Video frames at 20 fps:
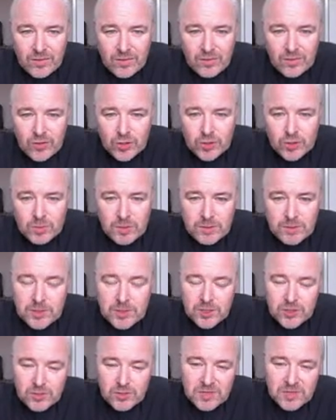that people
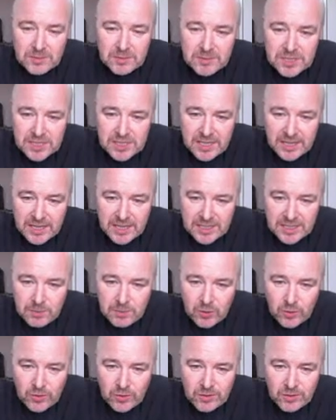sometimes take it
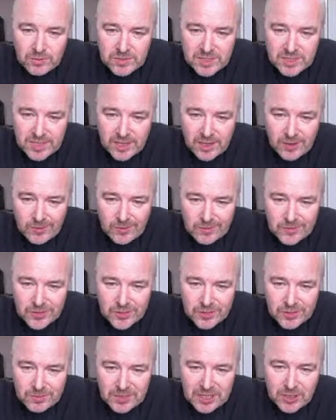upon themselves
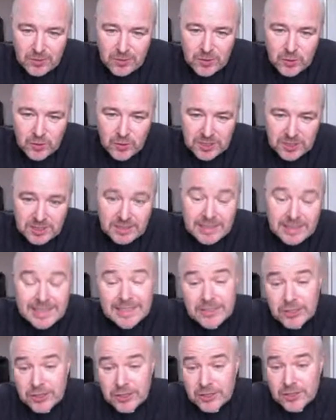to be community
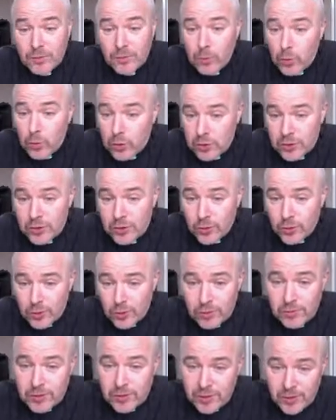leaders of one sort
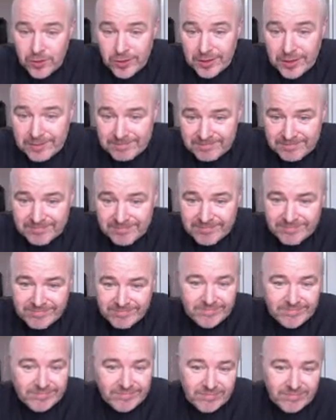or another,
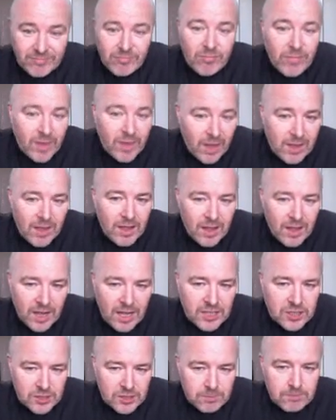
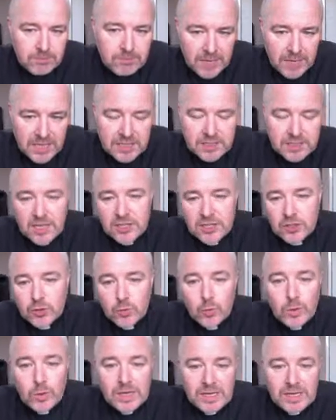and
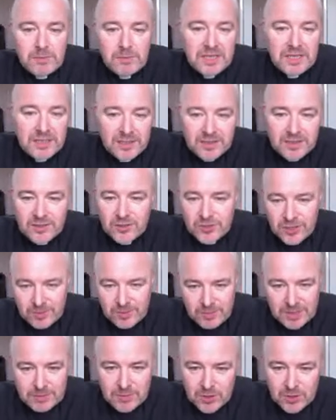will appeal to
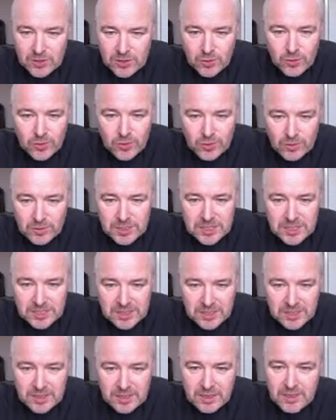people's
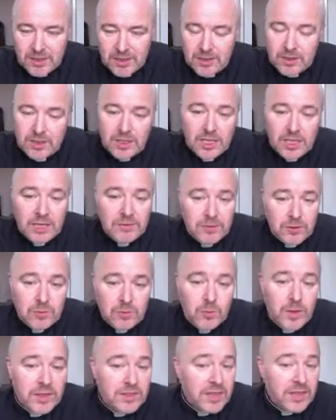authority even
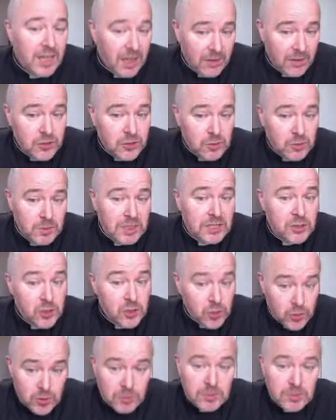when they haven't been
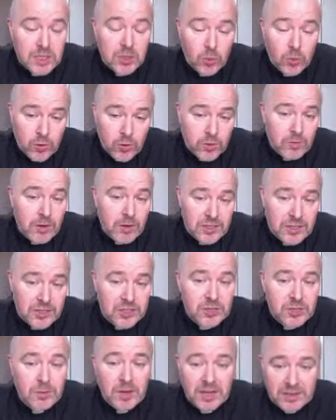suitably
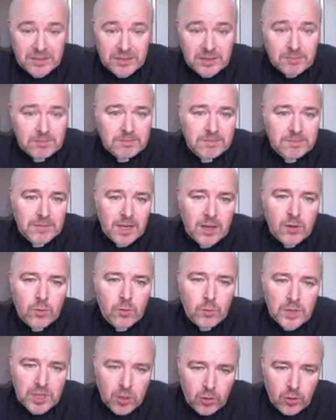authorised by them.
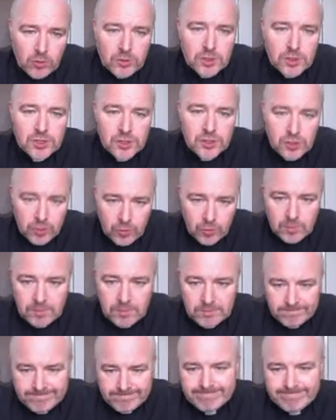We can't
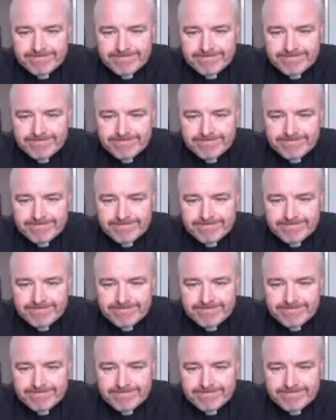assume,